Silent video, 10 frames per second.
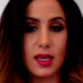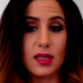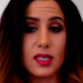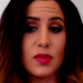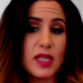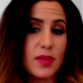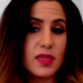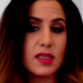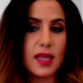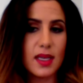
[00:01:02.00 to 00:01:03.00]
and sometimes
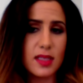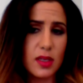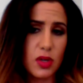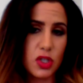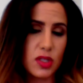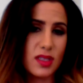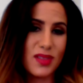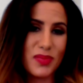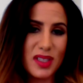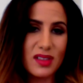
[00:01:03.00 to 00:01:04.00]
these essay questions
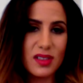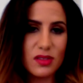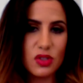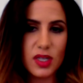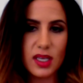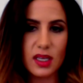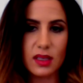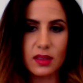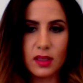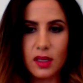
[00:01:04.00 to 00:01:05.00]
can be a little tricky.
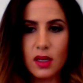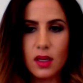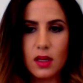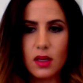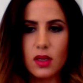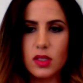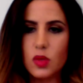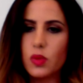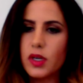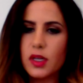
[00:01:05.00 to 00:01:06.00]
So
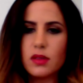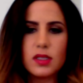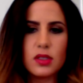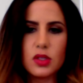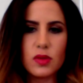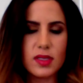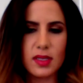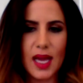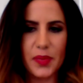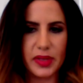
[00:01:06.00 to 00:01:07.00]
what are you to do as
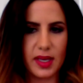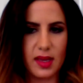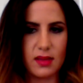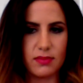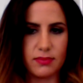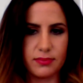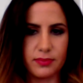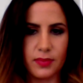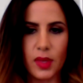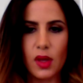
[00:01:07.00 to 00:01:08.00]
an applicant?
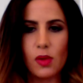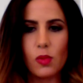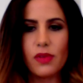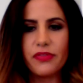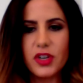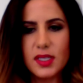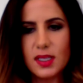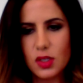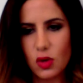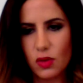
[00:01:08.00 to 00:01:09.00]
Well, first
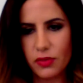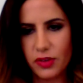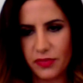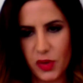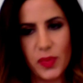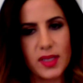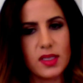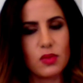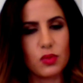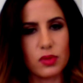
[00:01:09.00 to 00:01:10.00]
let's go over a few
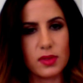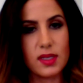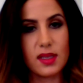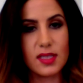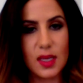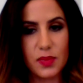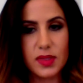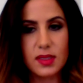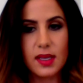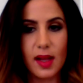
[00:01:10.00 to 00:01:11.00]
basic rules and tips
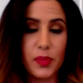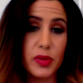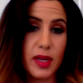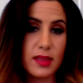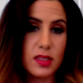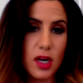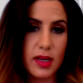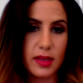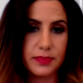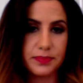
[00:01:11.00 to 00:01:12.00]
to help you get started.